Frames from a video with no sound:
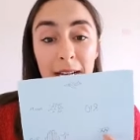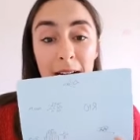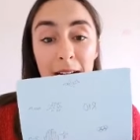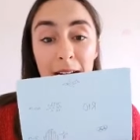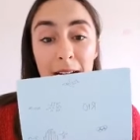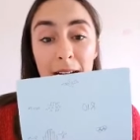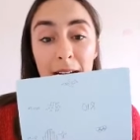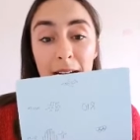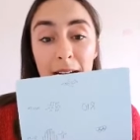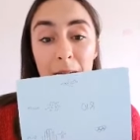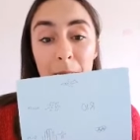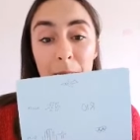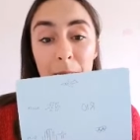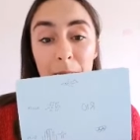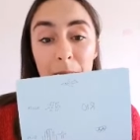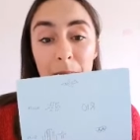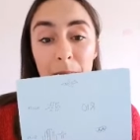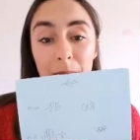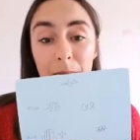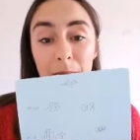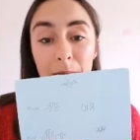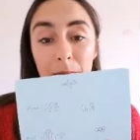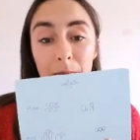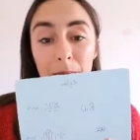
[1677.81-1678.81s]
um,
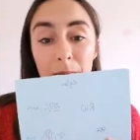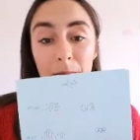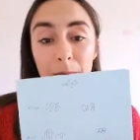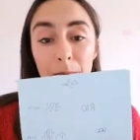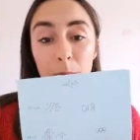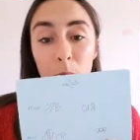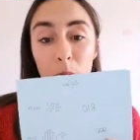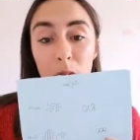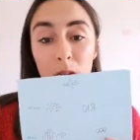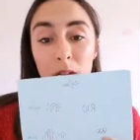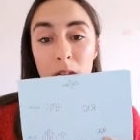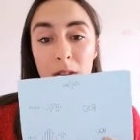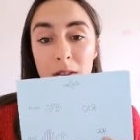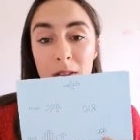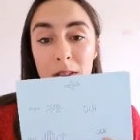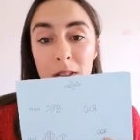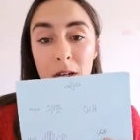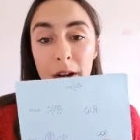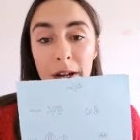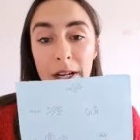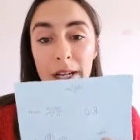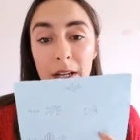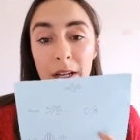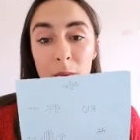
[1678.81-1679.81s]
but
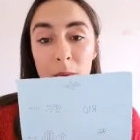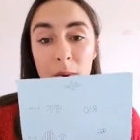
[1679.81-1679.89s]
slightly